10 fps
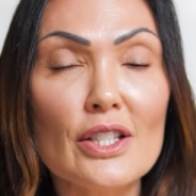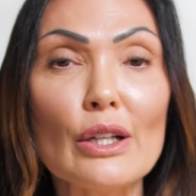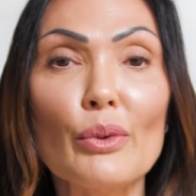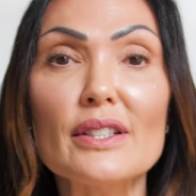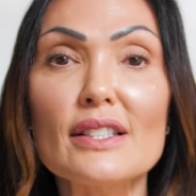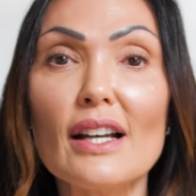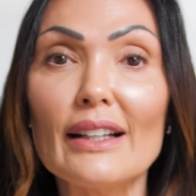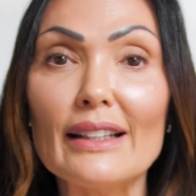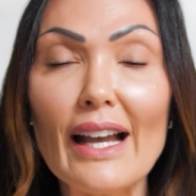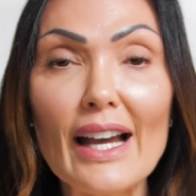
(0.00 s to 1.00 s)
So it's
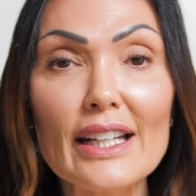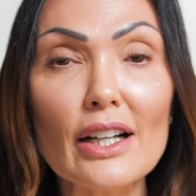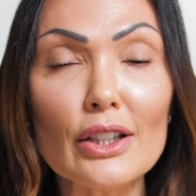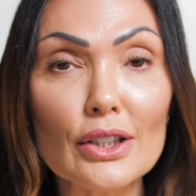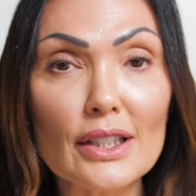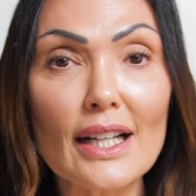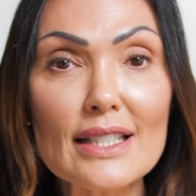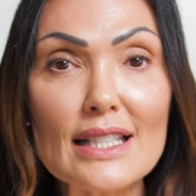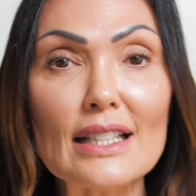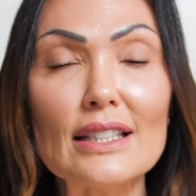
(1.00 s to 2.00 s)
again a good
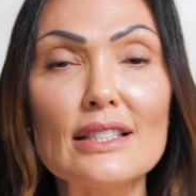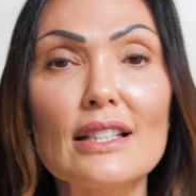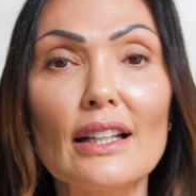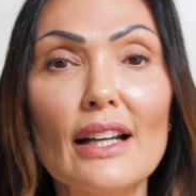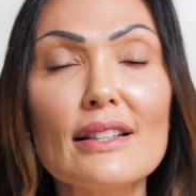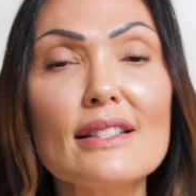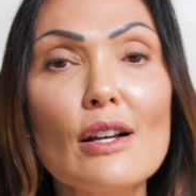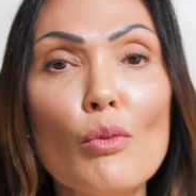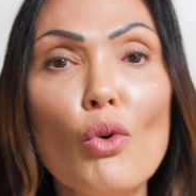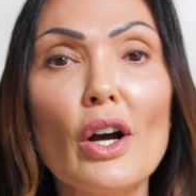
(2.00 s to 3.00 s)
idea to get
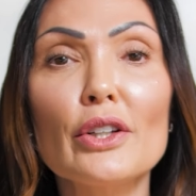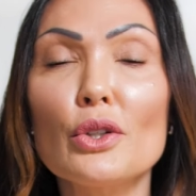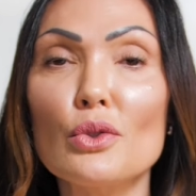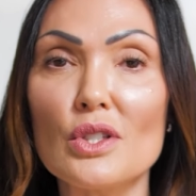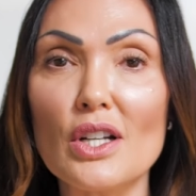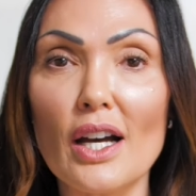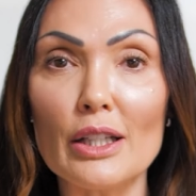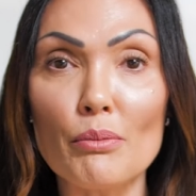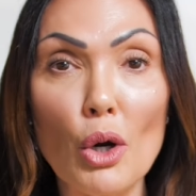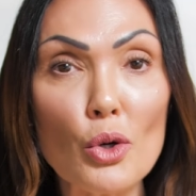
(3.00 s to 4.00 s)
someone who's not
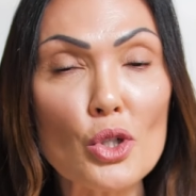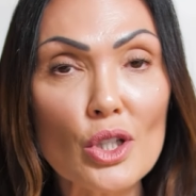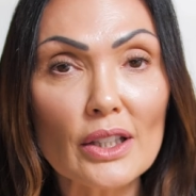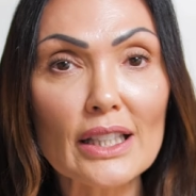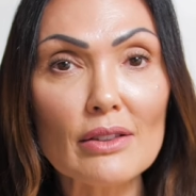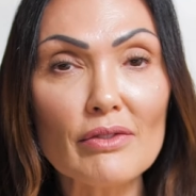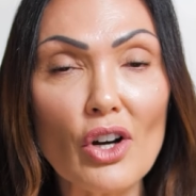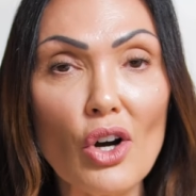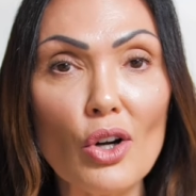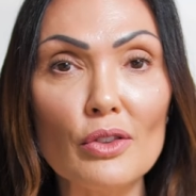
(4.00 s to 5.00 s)
emotionally
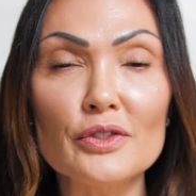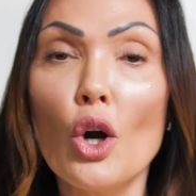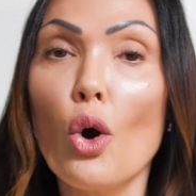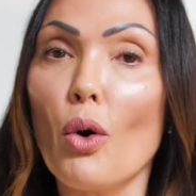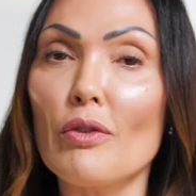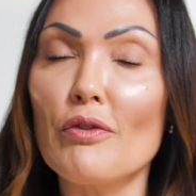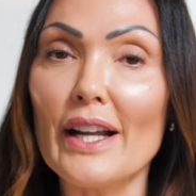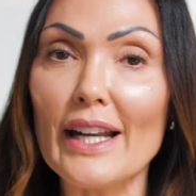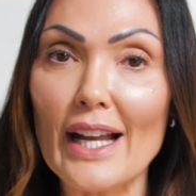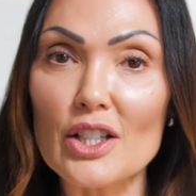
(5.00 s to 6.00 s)
involved or
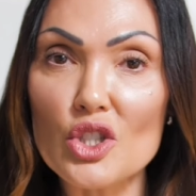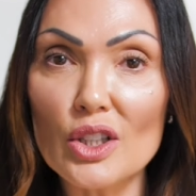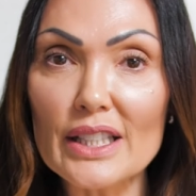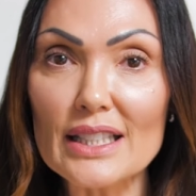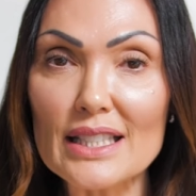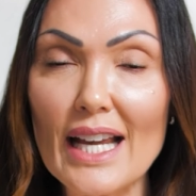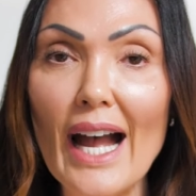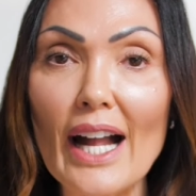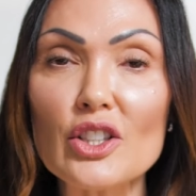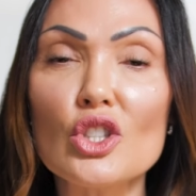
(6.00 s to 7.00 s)
financially
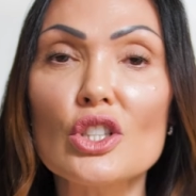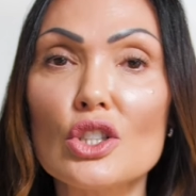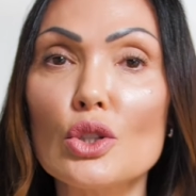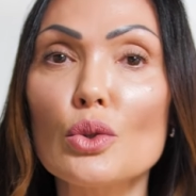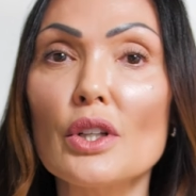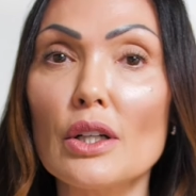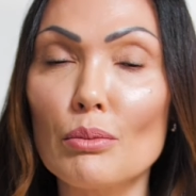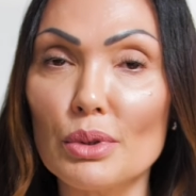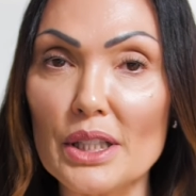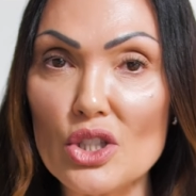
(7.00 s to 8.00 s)
attached to the
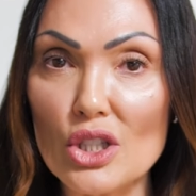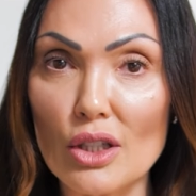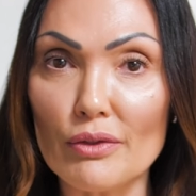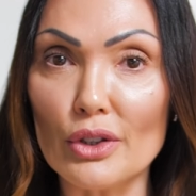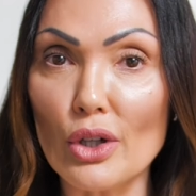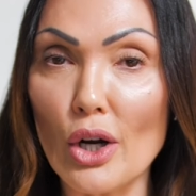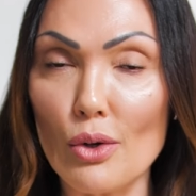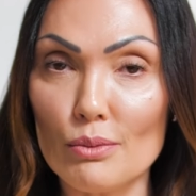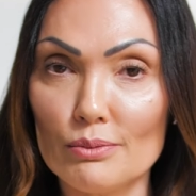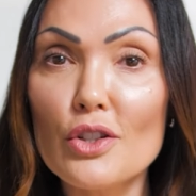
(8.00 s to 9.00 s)
completion of your
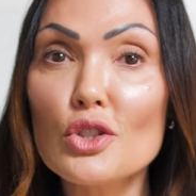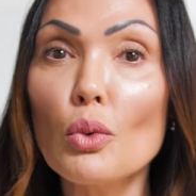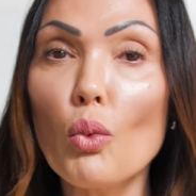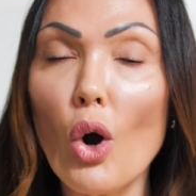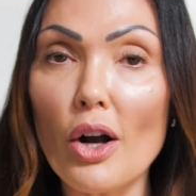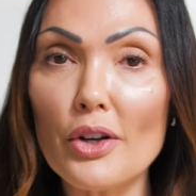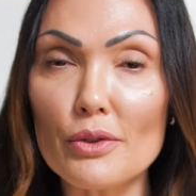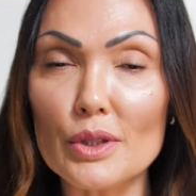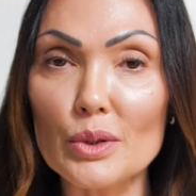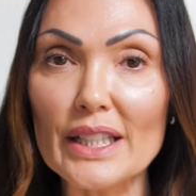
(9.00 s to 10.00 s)
home to walk
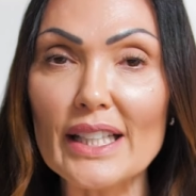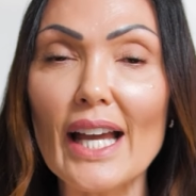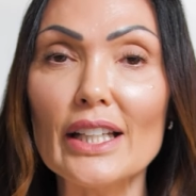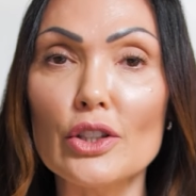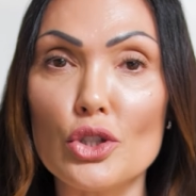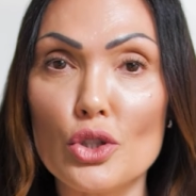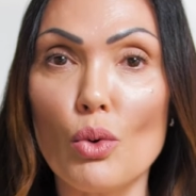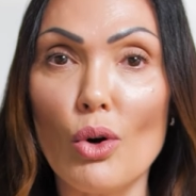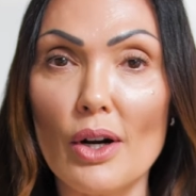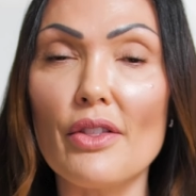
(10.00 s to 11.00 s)
through it and
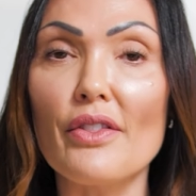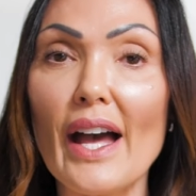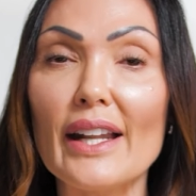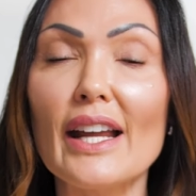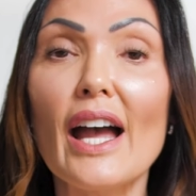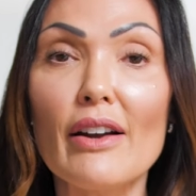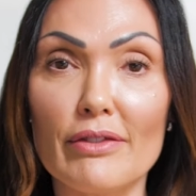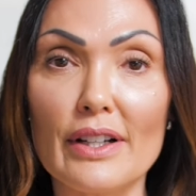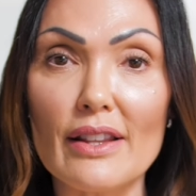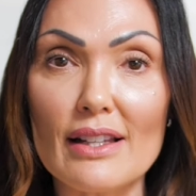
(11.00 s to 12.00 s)
ensure that
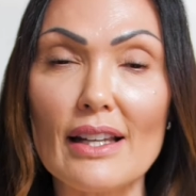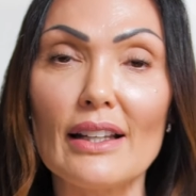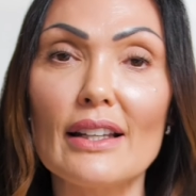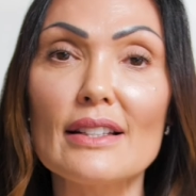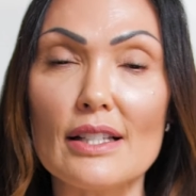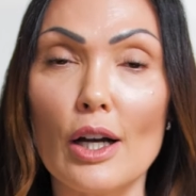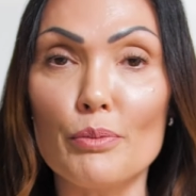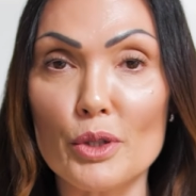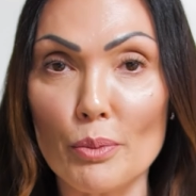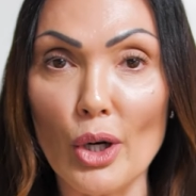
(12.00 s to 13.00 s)
everything is up to